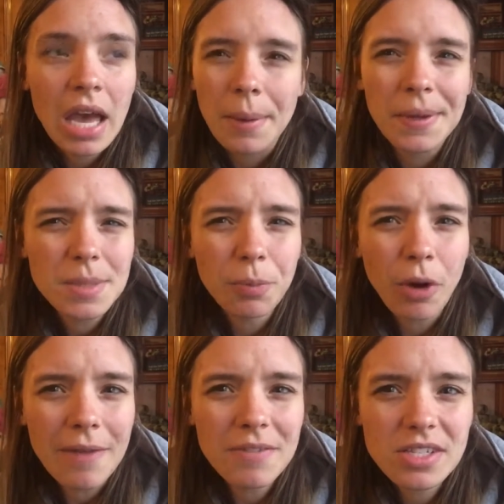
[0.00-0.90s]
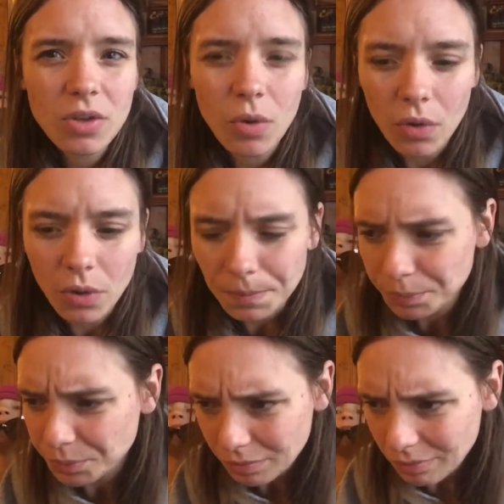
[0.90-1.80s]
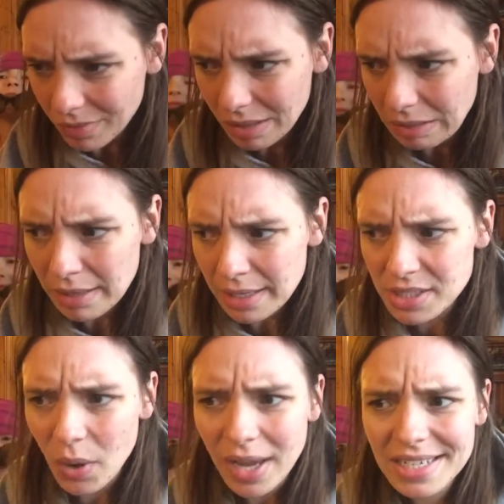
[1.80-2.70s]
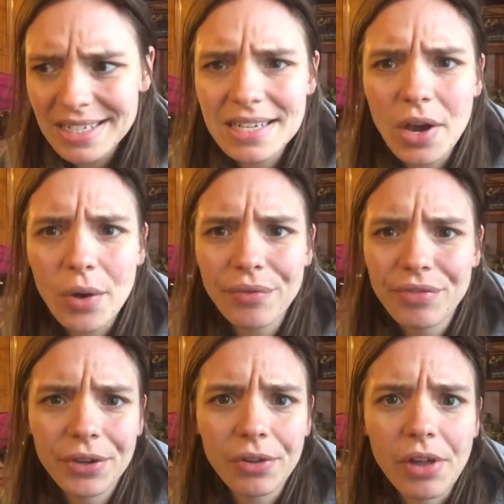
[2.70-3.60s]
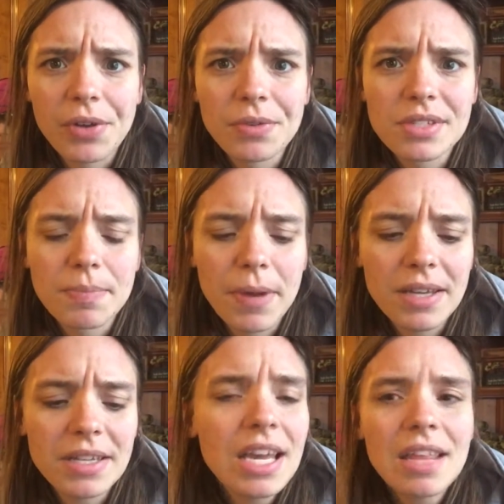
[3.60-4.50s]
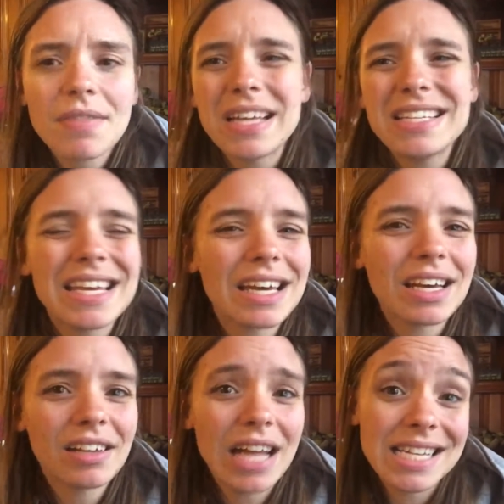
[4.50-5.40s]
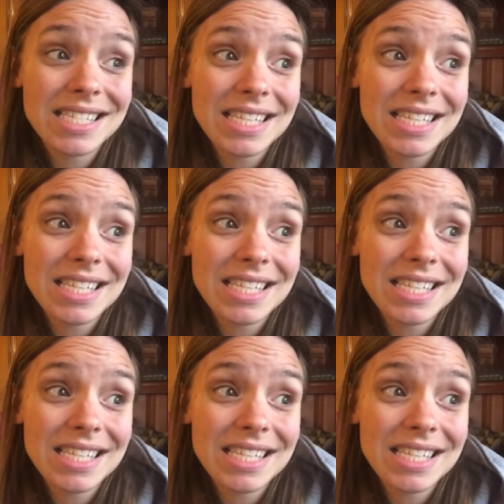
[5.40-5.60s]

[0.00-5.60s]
I mean, it's a private school, and so I need to know if they're closed, but they take a class